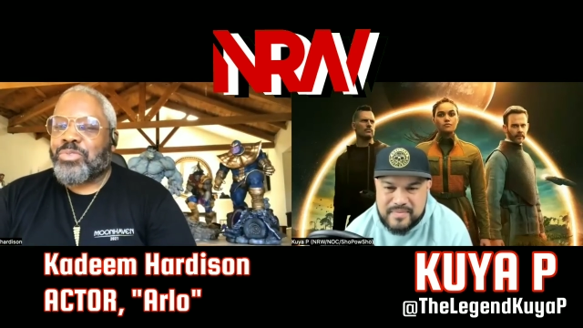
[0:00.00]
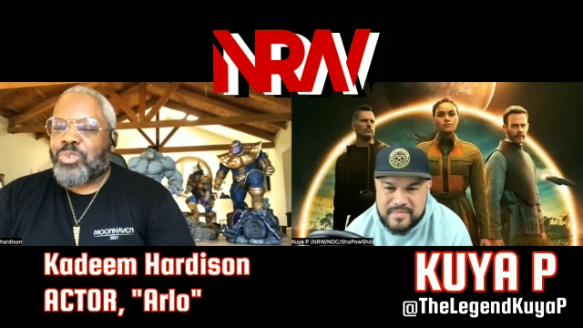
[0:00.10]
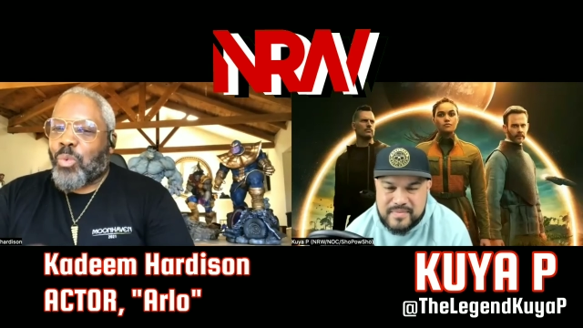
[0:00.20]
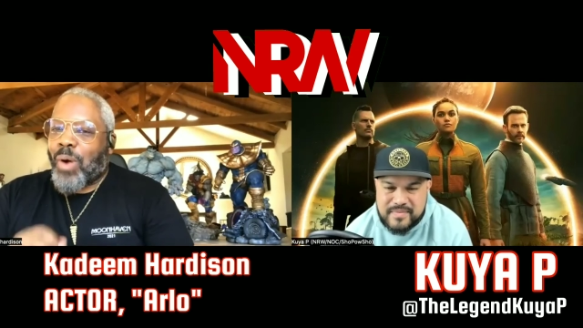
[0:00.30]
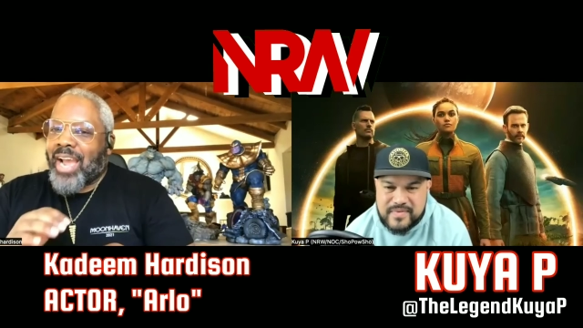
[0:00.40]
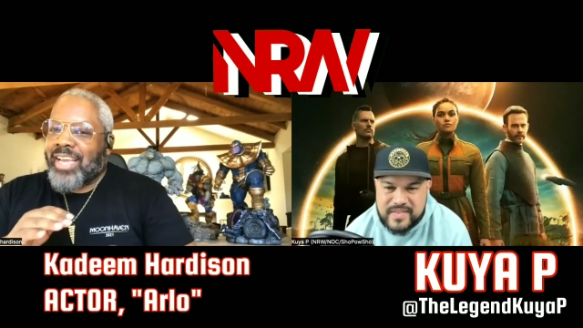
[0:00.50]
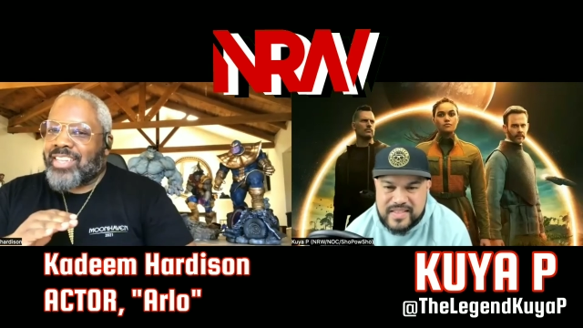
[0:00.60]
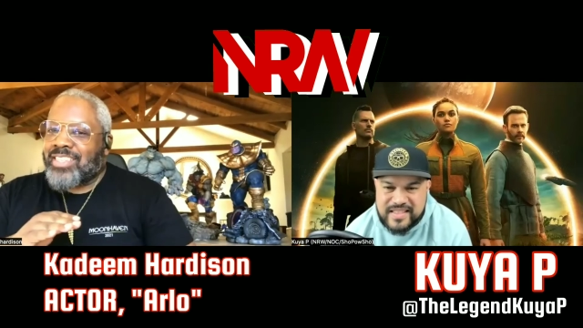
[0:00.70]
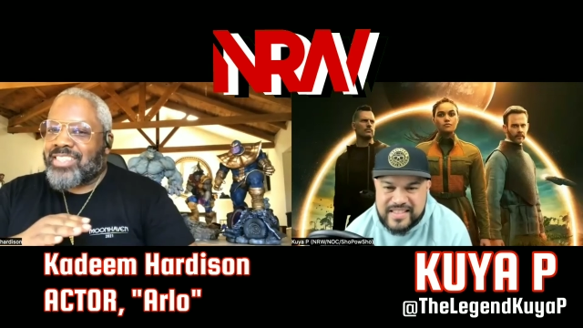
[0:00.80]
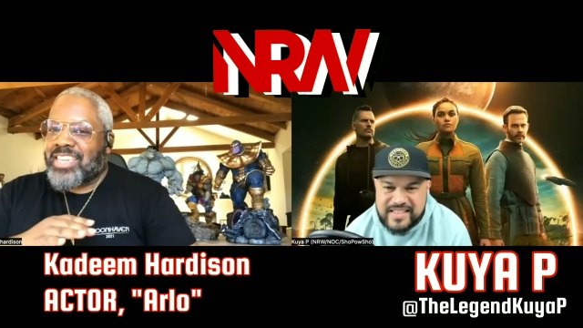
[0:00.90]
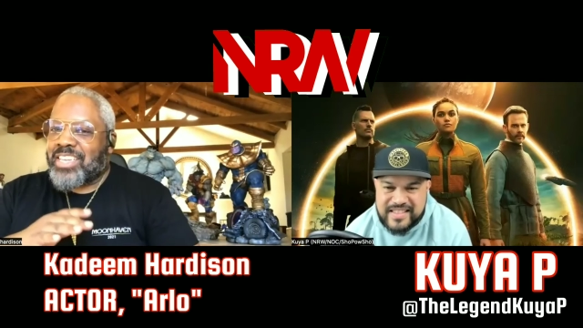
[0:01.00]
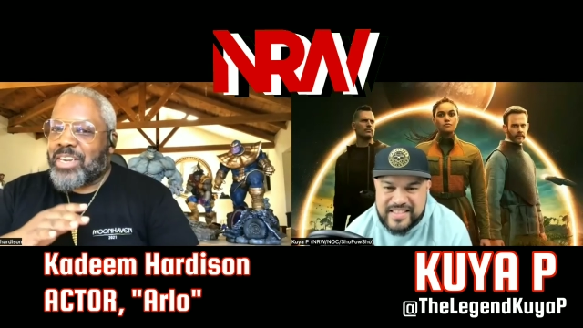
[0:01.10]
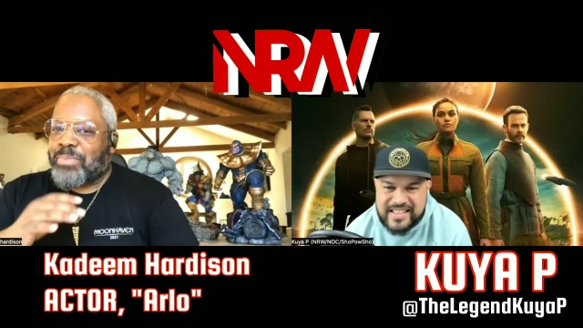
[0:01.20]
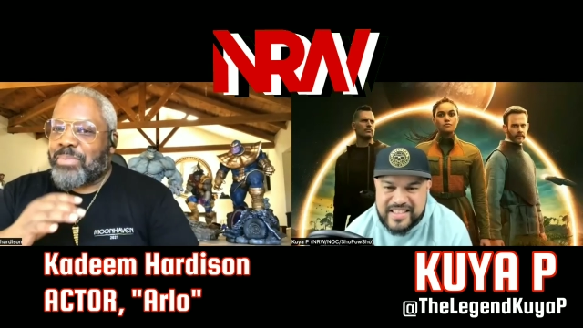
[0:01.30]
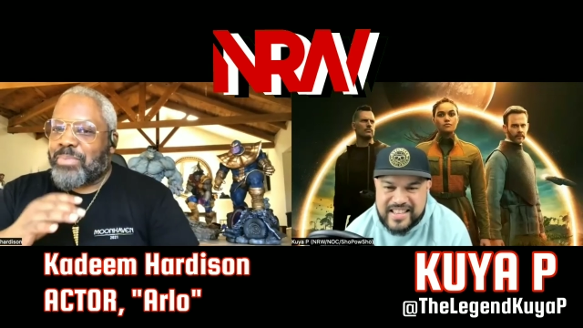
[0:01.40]
Speaker 1: quietly sneaking
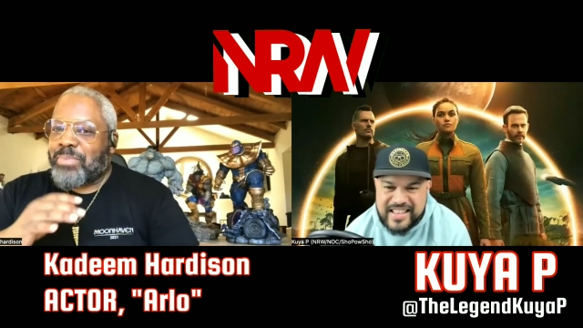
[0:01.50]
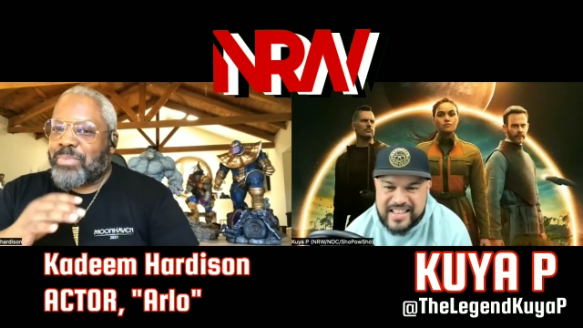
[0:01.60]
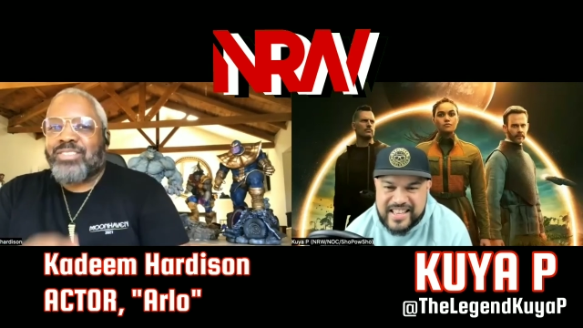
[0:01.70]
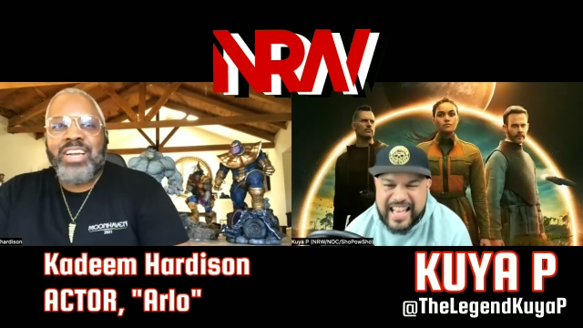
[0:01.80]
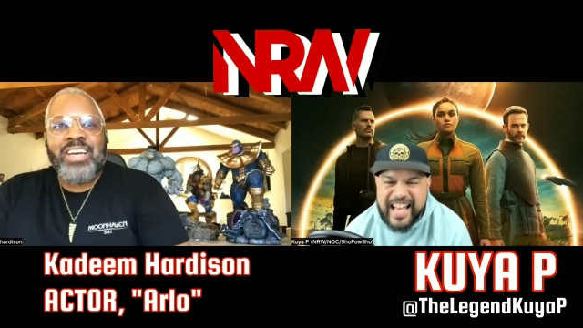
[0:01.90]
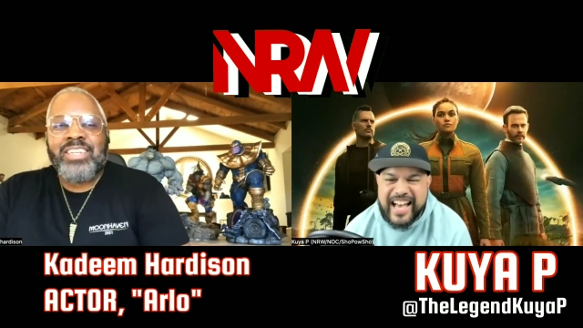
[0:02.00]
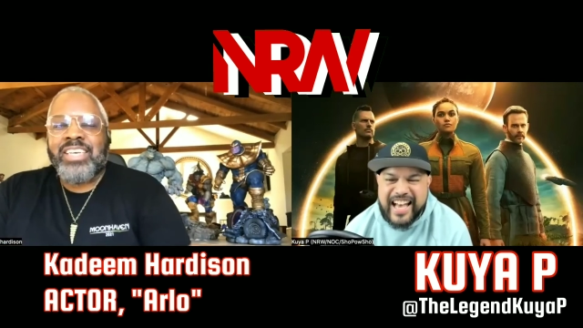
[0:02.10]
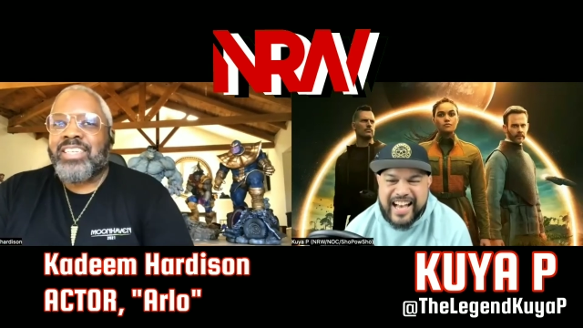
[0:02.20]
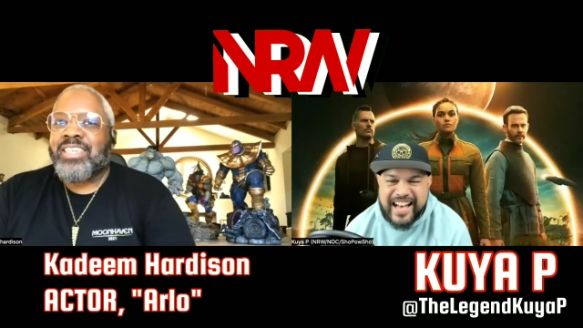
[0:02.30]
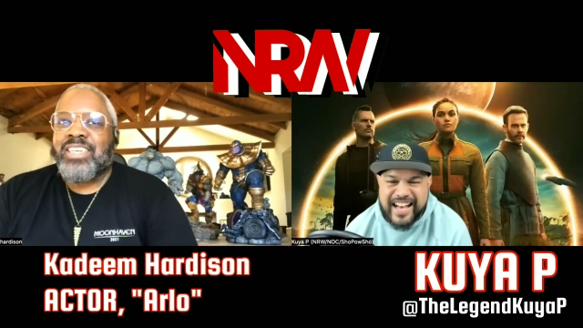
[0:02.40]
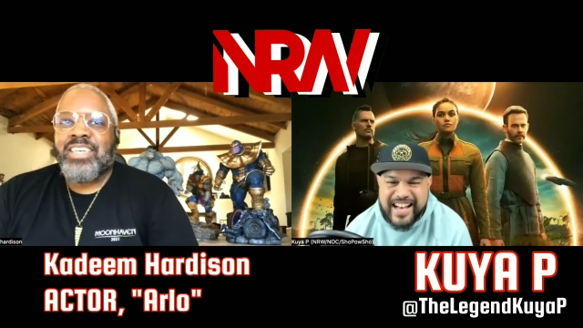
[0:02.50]
up in the background, like